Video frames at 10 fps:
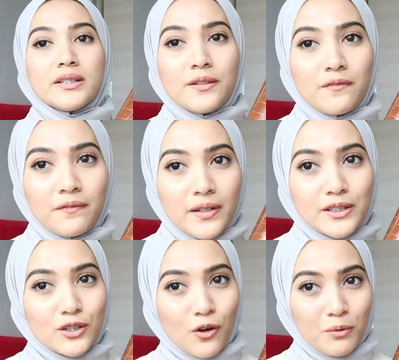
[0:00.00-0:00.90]
is it
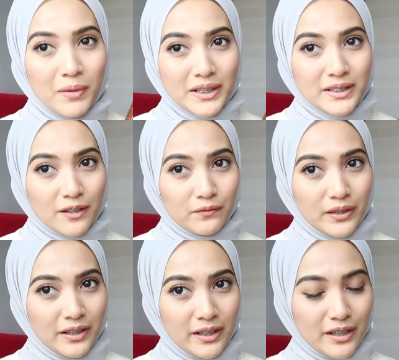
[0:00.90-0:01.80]
fits all my stuff
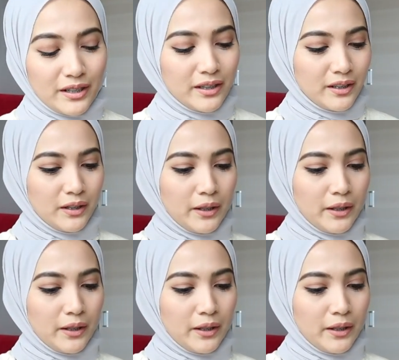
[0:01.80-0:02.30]
in here.